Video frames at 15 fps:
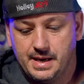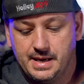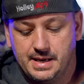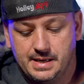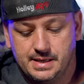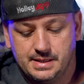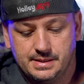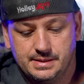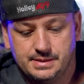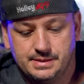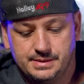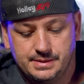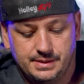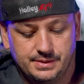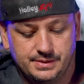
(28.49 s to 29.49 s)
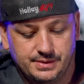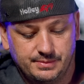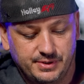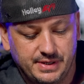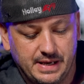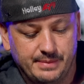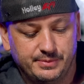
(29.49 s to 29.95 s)
and some
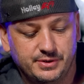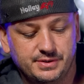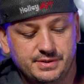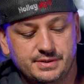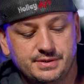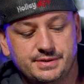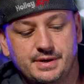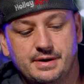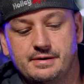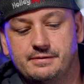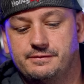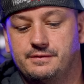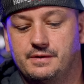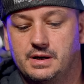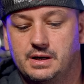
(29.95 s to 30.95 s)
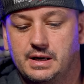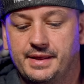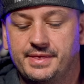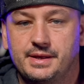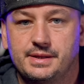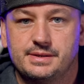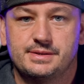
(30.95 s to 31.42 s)
adapters and stuff. I
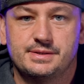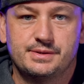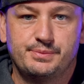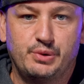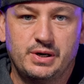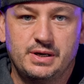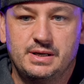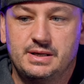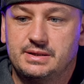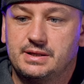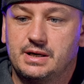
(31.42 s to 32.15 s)
think this is a pretty neat